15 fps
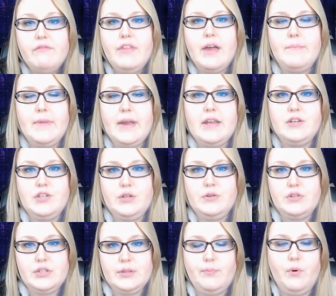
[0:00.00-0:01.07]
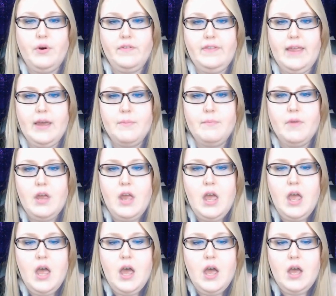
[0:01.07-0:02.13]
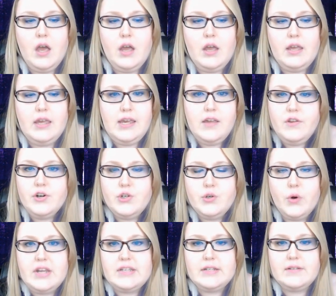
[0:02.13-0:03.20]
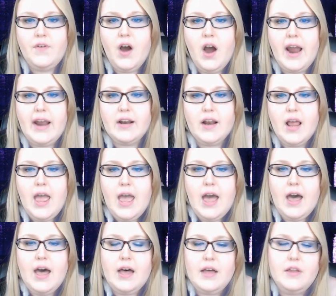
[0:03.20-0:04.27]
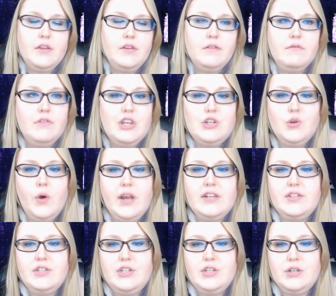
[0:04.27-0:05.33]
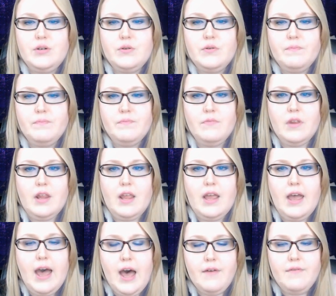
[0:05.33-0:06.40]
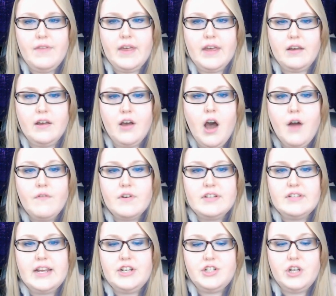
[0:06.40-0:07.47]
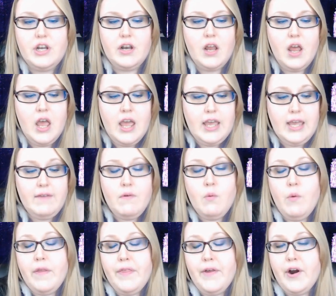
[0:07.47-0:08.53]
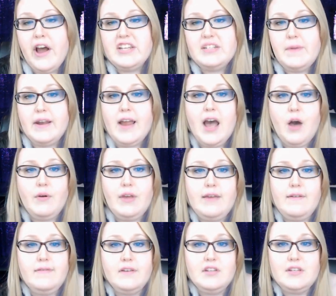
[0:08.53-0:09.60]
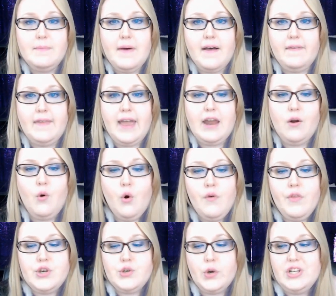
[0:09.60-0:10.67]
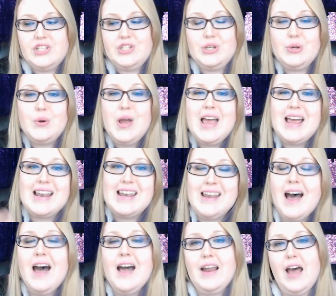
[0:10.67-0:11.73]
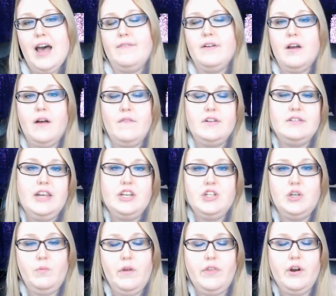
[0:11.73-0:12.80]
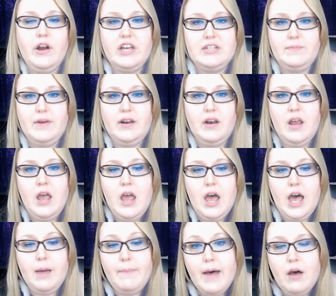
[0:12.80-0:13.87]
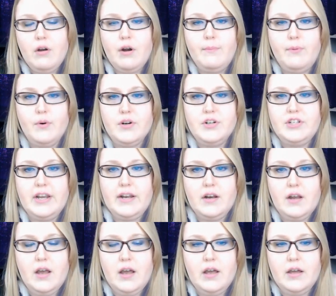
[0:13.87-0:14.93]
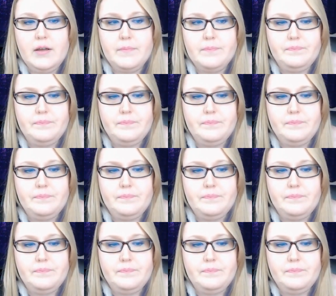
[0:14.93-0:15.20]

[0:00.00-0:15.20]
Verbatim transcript: them and to support them. Either choice is fine. Uh, the choice to have the conversation even with her husband, how he feels about that, or the choice to not have a conversation with her husband about abortion. Um,